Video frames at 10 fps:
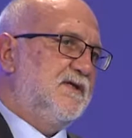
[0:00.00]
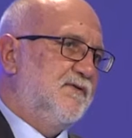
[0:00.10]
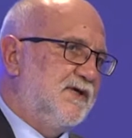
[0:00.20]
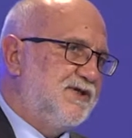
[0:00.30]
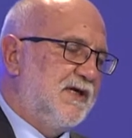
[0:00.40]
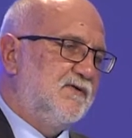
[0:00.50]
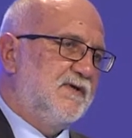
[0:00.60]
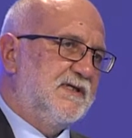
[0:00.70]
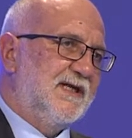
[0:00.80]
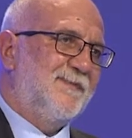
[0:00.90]
A
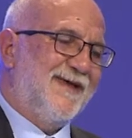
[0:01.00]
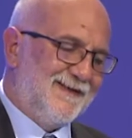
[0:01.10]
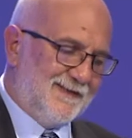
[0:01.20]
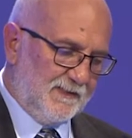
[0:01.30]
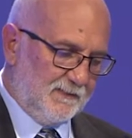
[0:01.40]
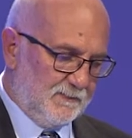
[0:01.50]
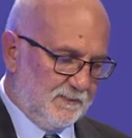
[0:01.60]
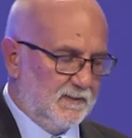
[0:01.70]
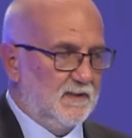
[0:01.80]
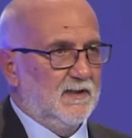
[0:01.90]
neuron is
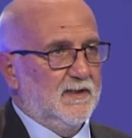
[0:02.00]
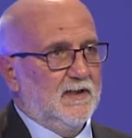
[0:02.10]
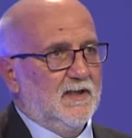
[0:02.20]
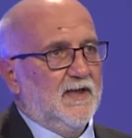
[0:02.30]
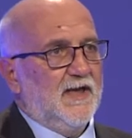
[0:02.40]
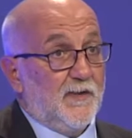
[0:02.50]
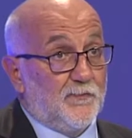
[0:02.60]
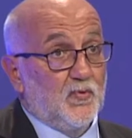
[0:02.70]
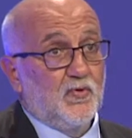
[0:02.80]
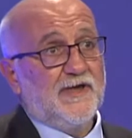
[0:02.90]
different from
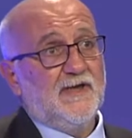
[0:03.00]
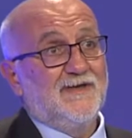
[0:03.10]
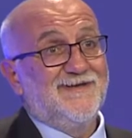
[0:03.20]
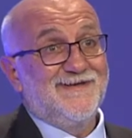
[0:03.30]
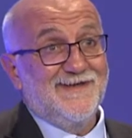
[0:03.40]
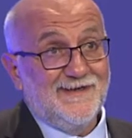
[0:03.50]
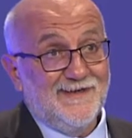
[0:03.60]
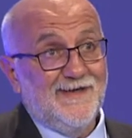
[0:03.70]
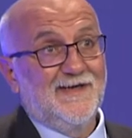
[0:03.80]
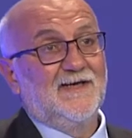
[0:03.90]
a
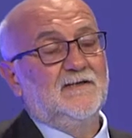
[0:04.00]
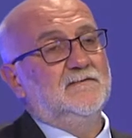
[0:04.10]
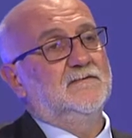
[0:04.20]
skin cell.